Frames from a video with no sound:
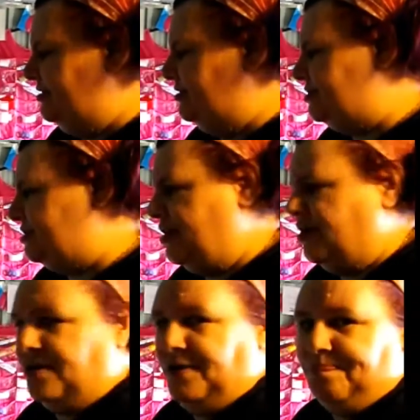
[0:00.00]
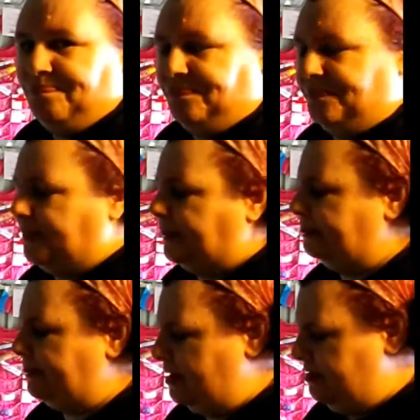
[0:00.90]
So,
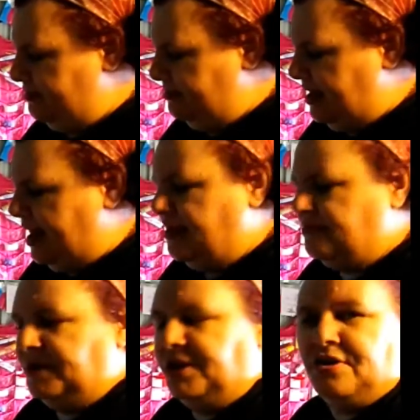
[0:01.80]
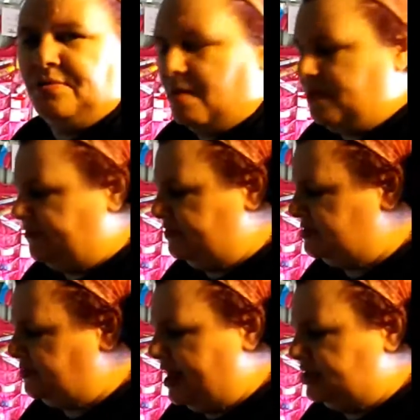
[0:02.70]
you know, pop over
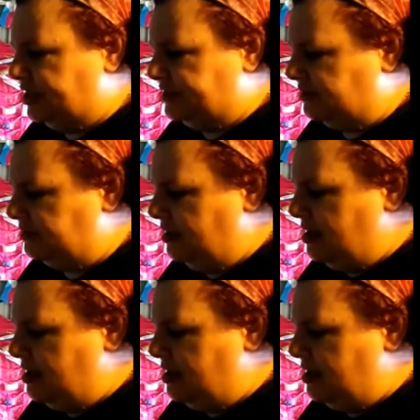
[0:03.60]
to her channel.